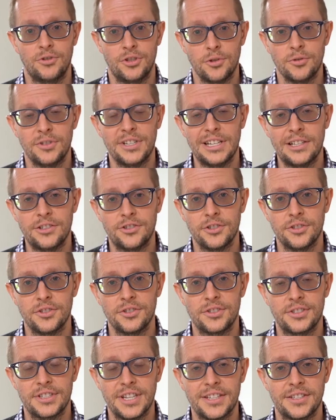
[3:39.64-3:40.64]
due
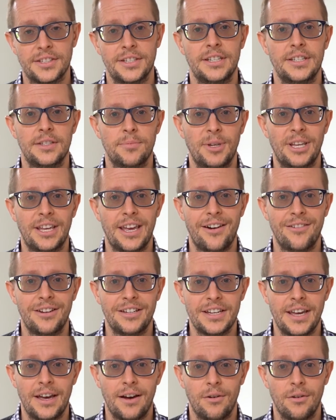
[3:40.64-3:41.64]
diligence does need to be
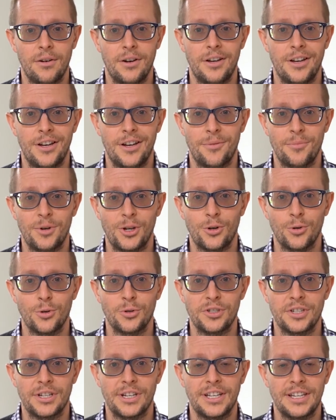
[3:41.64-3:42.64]
carried out
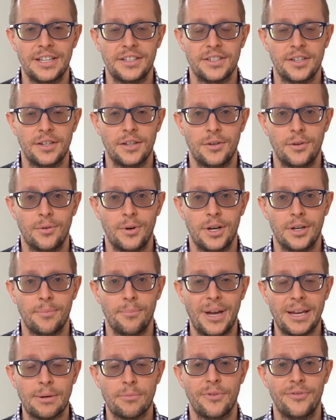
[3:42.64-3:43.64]
accordingly to
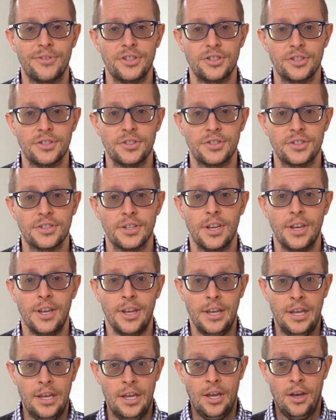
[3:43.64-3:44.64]
make provisions
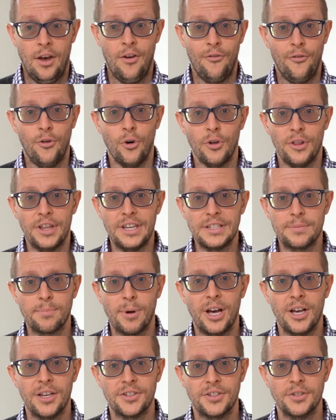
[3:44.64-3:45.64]
for these
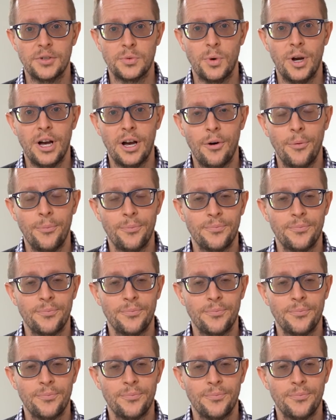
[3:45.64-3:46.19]
parts as well.